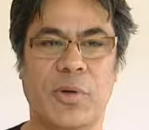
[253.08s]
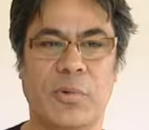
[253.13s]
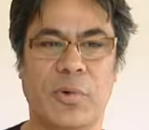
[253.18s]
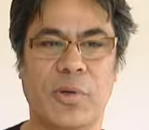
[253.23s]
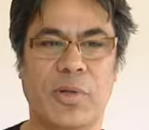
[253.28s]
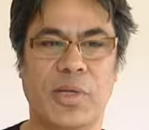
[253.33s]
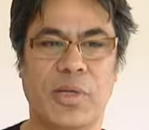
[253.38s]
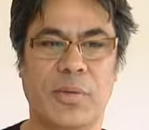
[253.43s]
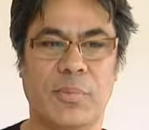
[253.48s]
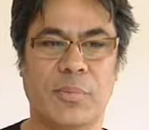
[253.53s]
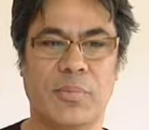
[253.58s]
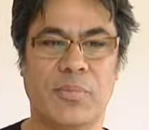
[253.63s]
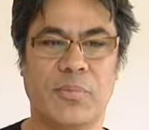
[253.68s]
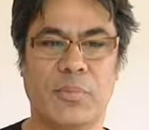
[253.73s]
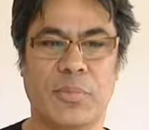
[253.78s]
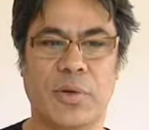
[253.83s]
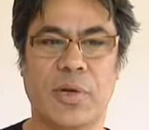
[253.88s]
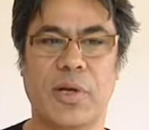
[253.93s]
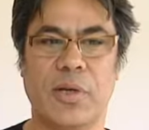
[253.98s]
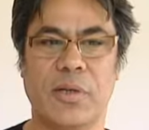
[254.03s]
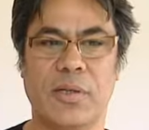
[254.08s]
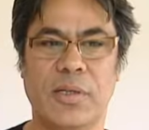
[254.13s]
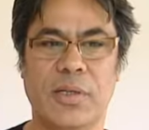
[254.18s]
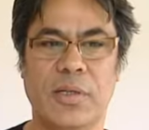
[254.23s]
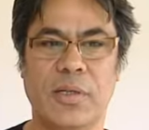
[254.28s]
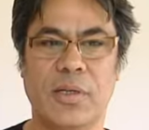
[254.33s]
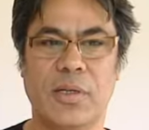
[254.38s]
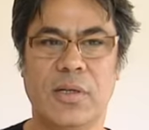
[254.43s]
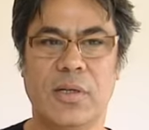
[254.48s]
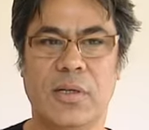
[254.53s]
really proud
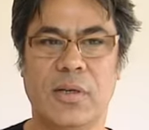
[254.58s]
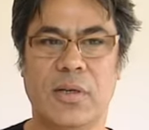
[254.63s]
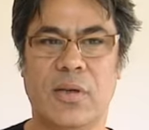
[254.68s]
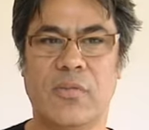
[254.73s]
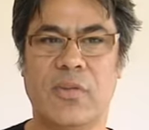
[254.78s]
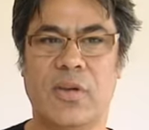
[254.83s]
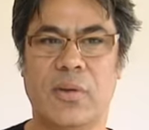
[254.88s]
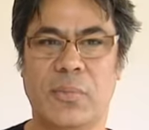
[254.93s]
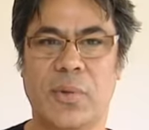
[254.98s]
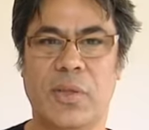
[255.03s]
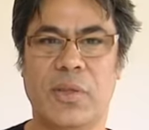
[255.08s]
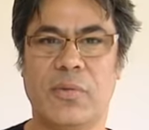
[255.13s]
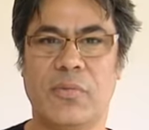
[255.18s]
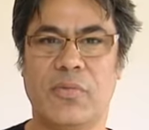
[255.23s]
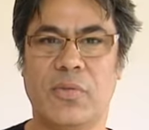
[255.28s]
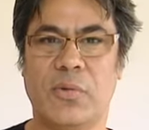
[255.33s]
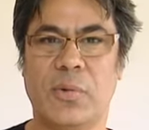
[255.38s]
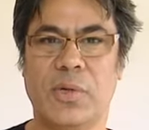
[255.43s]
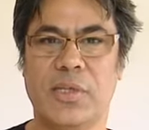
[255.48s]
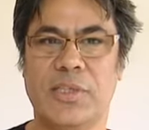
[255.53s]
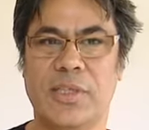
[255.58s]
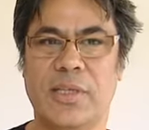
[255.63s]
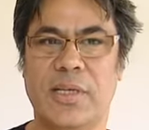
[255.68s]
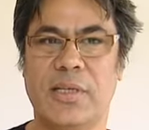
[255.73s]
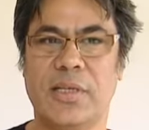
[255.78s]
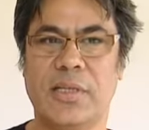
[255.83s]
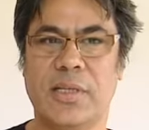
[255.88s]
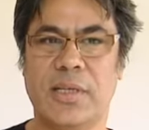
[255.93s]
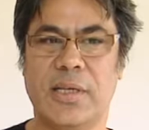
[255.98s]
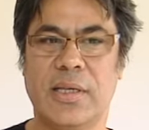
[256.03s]
of our mother for what
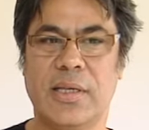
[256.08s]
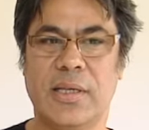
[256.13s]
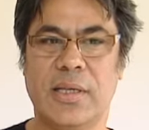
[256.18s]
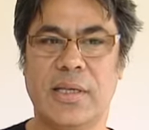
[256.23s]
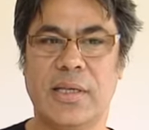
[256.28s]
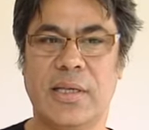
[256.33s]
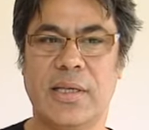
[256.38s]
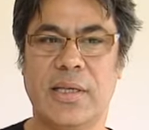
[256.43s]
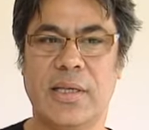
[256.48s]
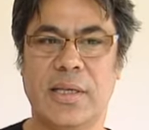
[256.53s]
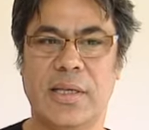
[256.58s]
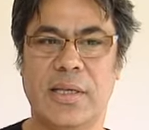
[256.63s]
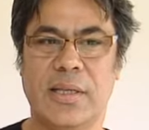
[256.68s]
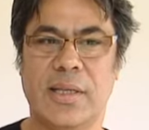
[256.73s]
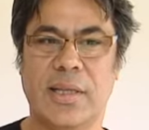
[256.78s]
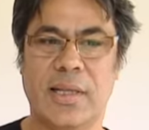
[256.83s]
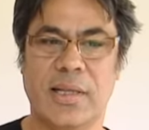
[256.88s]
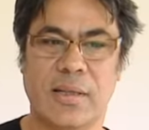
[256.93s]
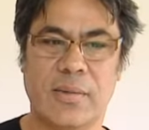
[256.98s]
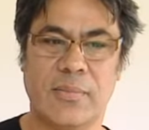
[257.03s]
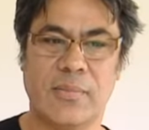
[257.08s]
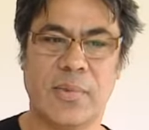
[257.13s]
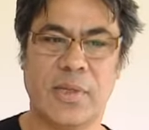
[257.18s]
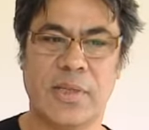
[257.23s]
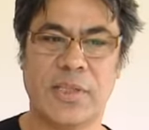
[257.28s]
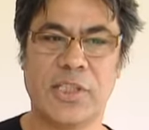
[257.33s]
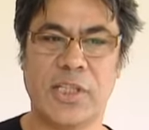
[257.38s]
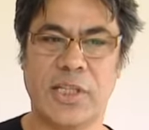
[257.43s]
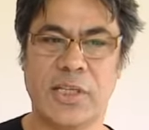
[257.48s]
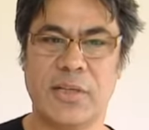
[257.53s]
she has
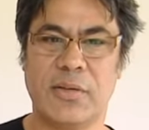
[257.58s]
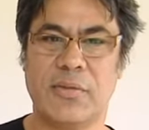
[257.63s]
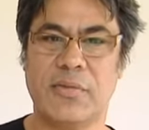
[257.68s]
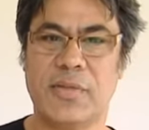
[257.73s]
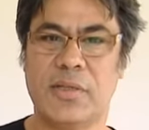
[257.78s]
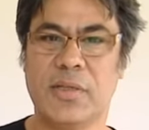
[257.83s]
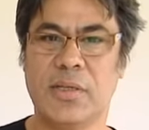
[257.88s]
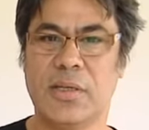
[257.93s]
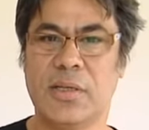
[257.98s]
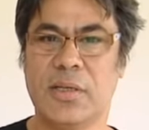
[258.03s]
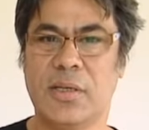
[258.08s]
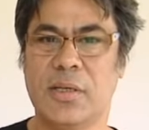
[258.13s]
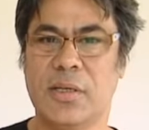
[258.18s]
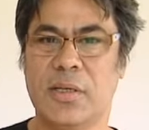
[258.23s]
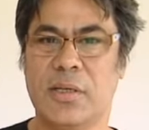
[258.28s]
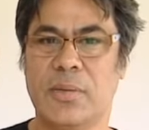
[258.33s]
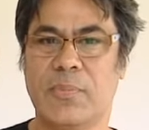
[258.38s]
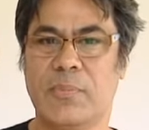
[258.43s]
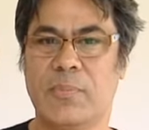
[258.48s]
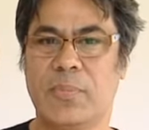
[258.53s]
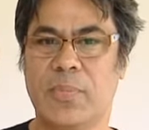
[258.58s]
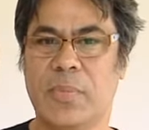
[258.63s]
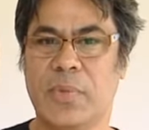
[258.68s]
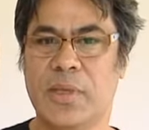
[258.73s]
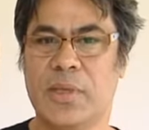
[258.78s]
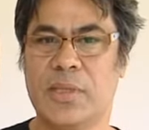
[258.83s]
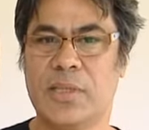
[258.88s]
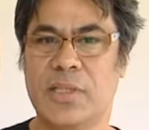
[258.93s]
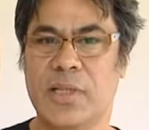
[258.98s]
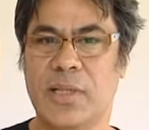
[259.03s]
achieved,
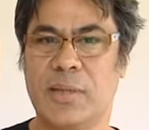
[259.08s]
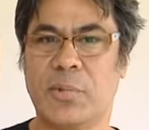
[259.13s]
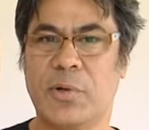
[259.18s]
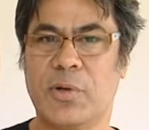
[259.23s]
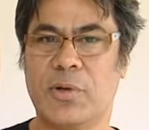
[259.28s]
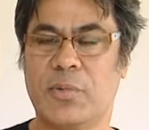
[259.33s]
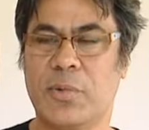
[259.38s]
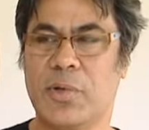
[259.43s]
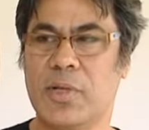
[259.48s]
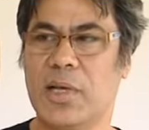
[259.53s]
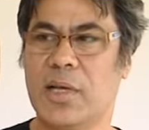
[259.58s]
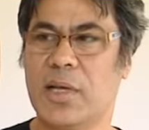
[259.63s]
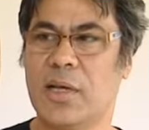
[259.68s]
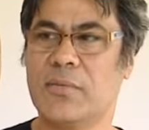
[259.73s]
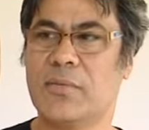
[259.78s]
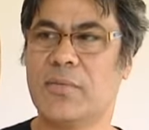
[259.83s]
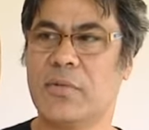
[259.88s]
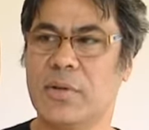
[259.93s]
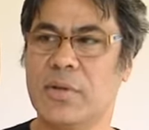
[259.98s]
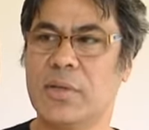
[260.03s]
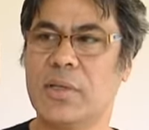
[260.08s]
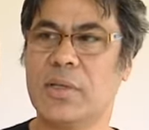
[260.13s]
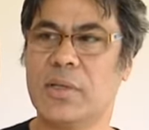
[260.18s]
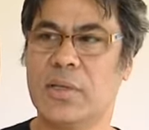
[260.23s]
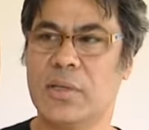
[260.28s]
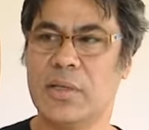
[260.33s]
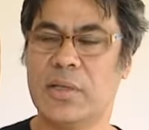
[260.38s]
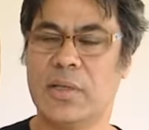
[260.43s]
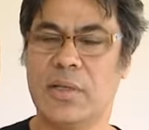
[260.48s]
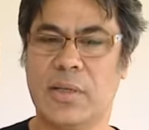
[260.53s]
and she's worked really hard for it,
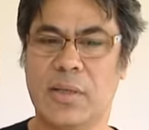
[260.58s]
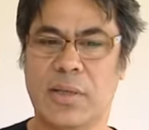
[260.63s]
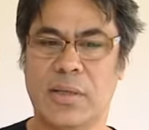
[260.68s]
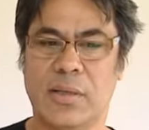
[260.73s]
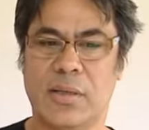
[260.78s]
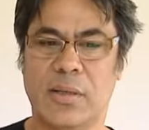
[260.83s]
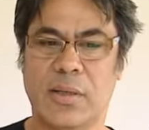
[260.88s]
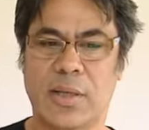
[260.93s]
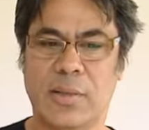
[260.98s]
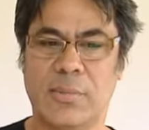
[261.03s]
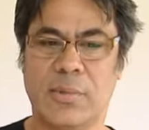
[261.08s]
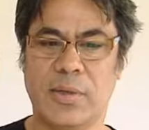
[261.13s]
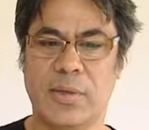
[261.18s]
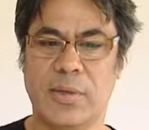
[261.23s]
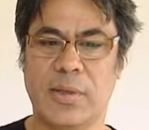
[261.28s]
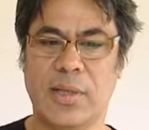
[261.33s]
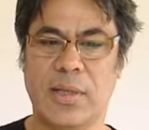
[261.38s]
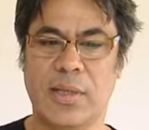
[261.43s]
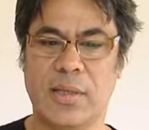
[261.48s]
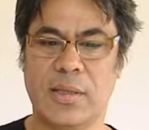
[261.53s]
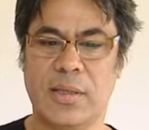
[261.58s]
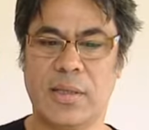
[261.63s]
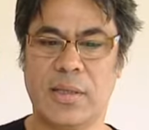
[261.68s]
and I suppose